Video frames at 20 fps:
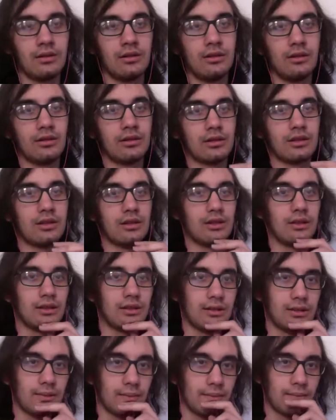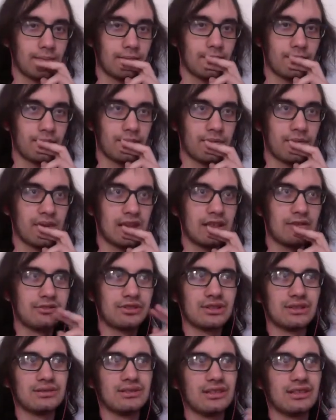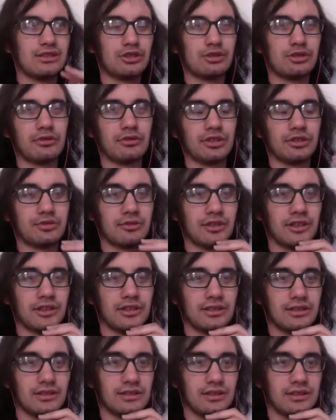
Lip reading: Okay. It was something choice, right?